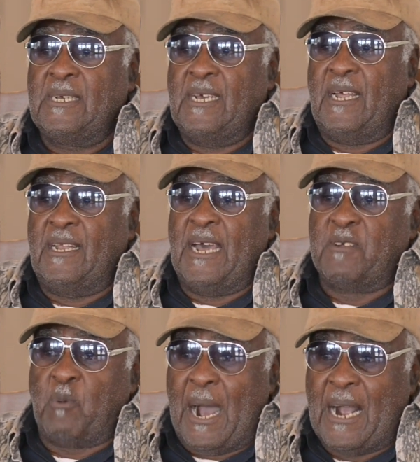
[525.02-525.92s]
And that's
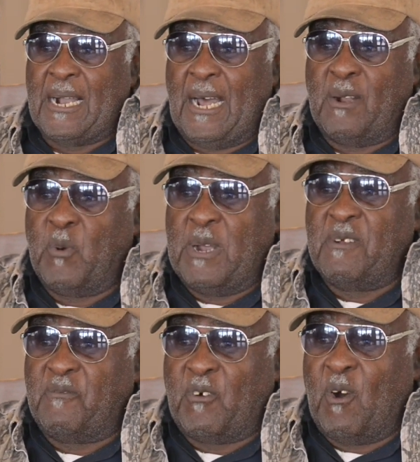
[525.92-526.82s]
why I got away from the
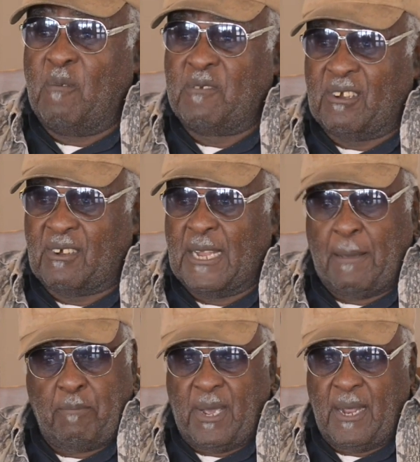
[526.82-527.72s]
farm just a
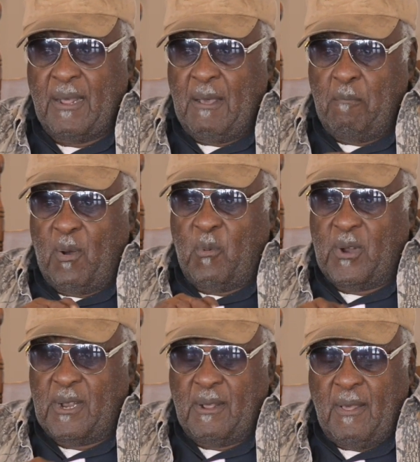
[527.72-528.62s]
little bit. But
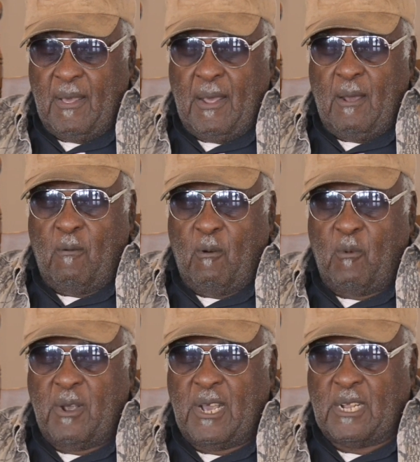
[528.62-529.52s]
when
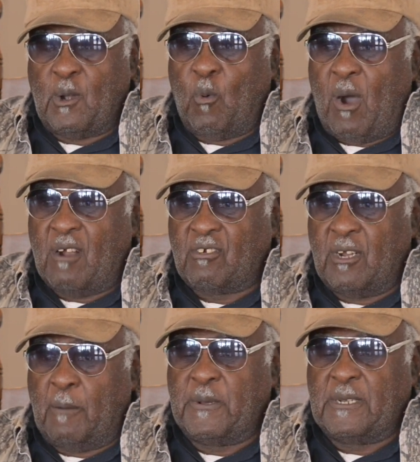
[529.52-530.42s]
we get through washing
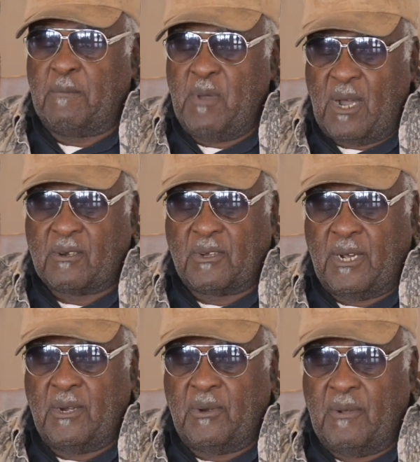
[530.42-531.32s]
up at the milk
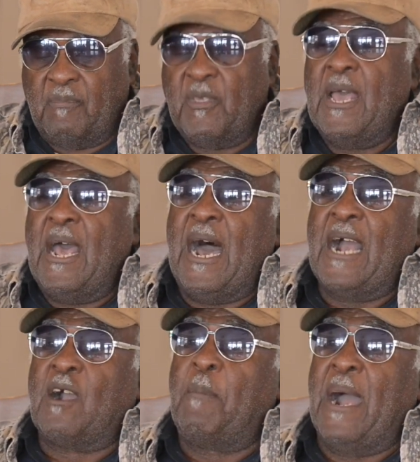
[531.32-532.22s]
dairy, I
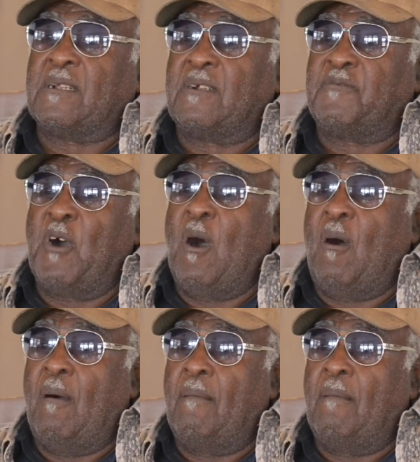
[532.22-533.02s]
go back to the farm.